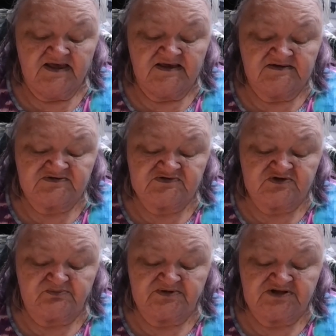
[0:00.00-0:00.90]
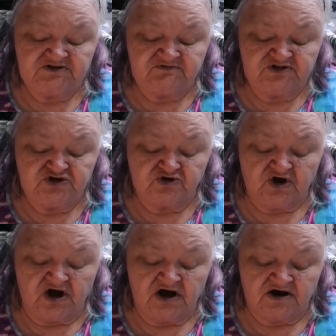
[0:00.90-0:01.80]
It's the belief in your
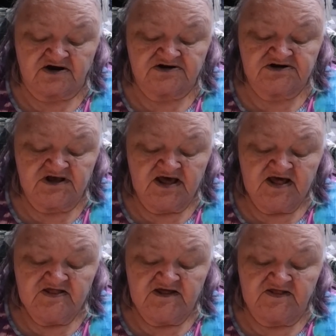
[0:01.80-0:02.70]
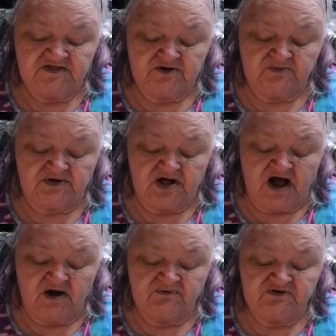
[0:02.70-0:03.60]
heart that there will
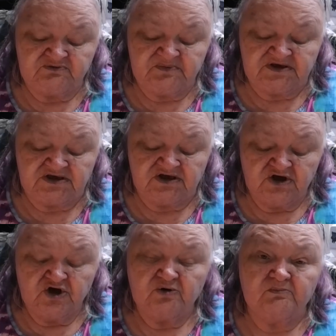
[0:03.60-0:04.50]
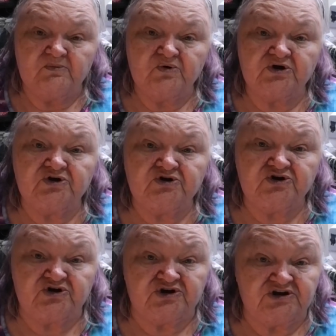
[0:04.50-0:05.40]
always be more
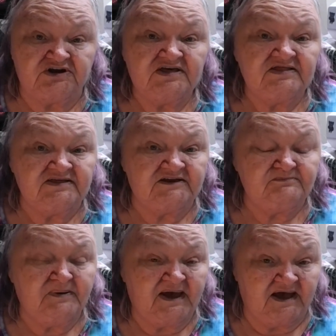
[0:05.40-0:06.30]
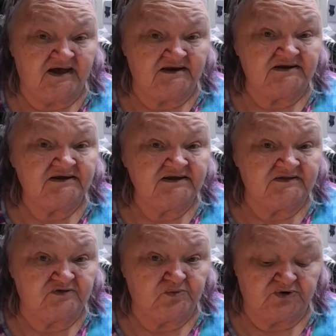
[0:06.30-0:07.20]
good than bad
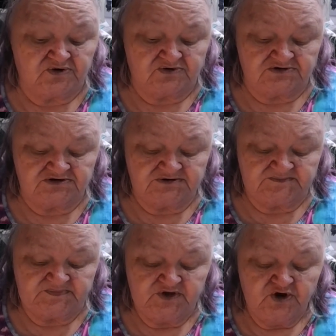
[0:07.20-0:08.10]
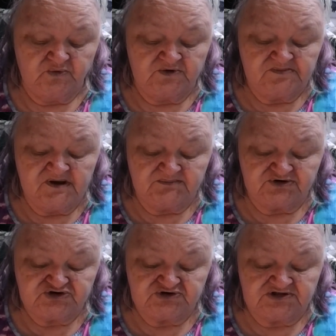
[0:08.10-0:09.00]
in the world. Remember
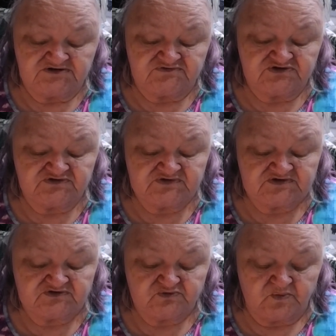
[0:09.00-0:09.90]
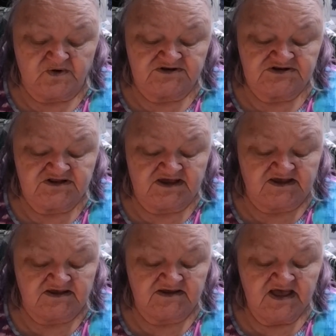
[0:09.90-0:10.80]
to live just this one
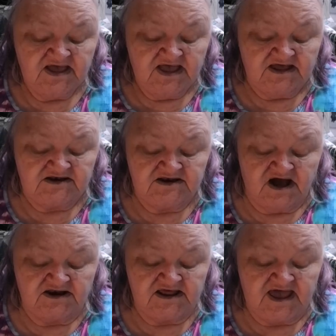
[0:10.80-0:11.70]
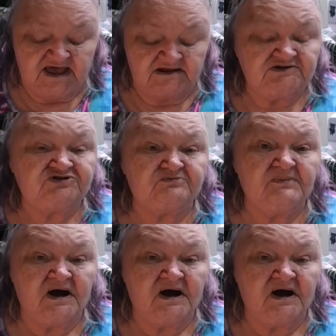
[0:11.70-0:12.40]
day and not add to